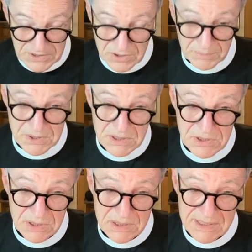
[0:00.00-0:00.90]
a professional
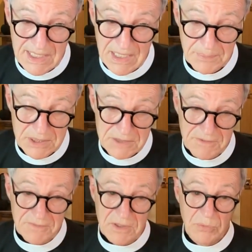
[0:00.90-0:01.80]
musician, Sam.
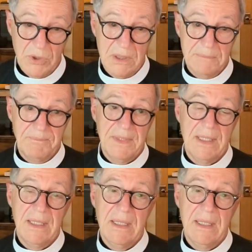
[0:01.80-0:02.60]
He's 51,